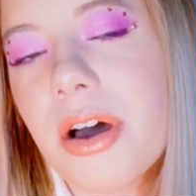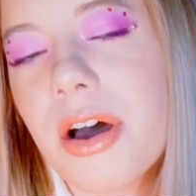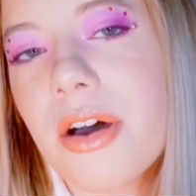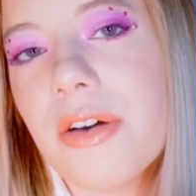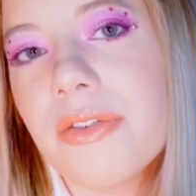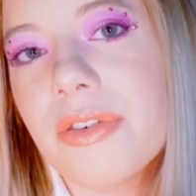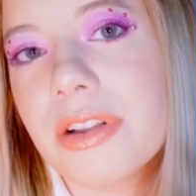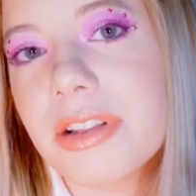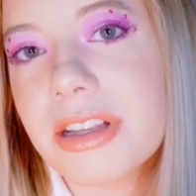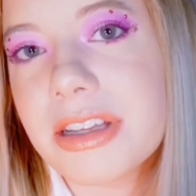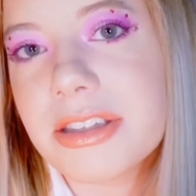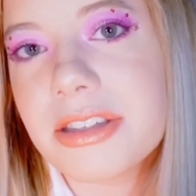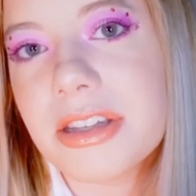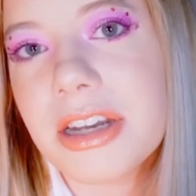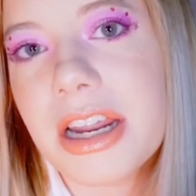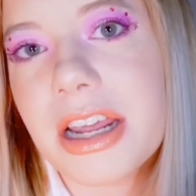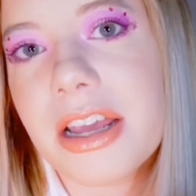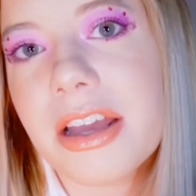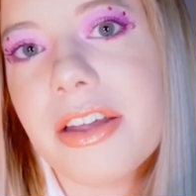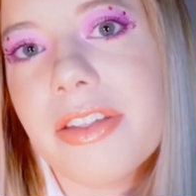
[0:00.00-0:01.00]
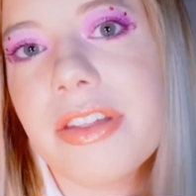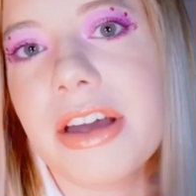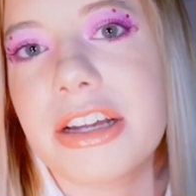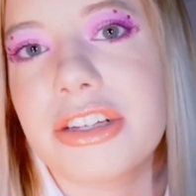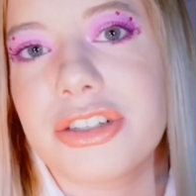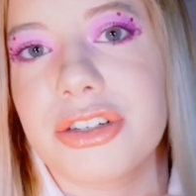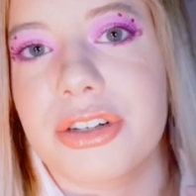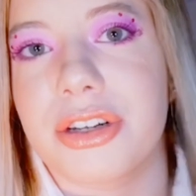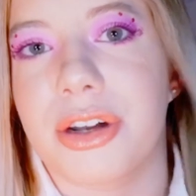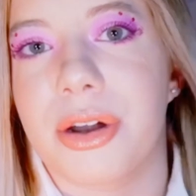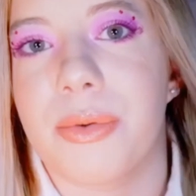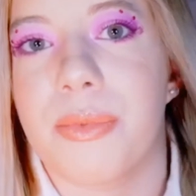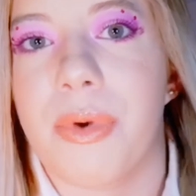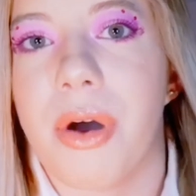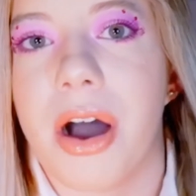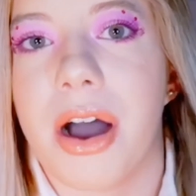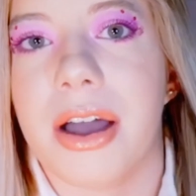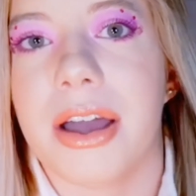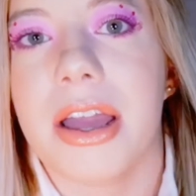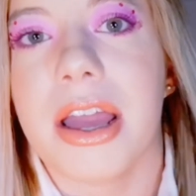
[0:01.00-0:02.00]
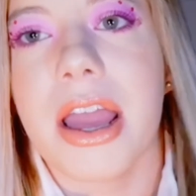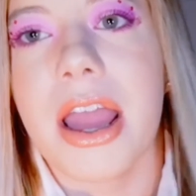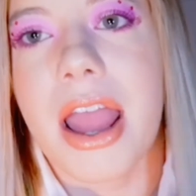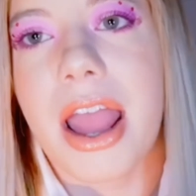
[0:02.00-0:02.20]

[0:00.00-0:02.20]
of glistening that you're gonna want.